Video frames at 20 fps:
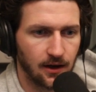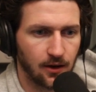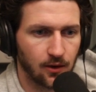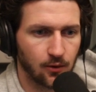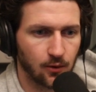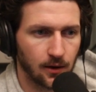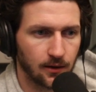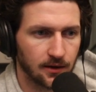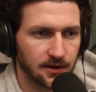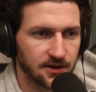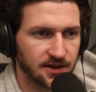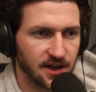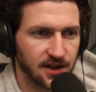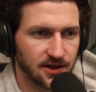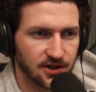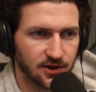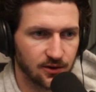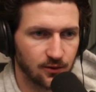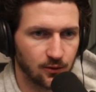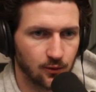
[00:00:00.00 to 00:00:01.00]
throughout our
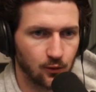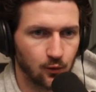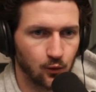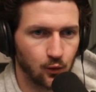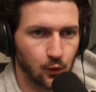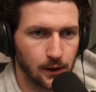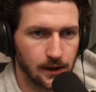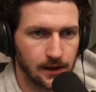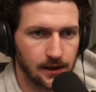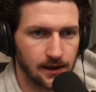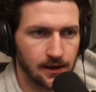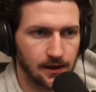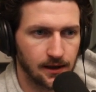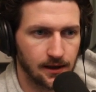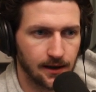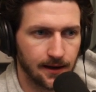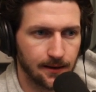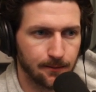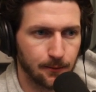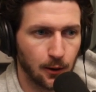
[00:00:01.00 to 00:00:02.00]
session we
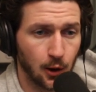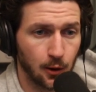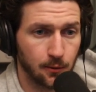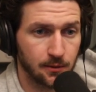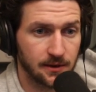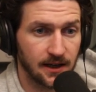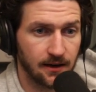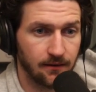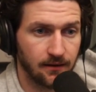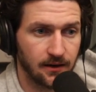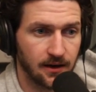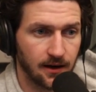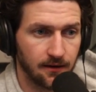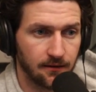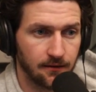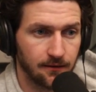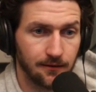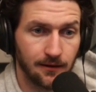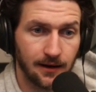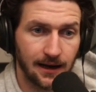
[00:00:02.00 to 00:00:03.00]
hope to have
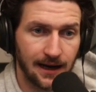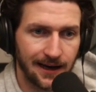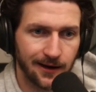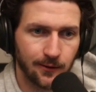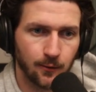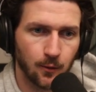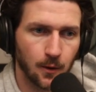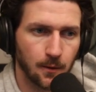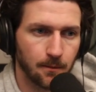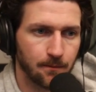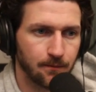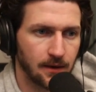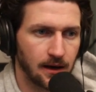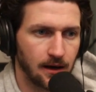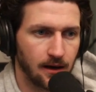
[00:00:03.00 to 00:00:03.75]
enough headroom.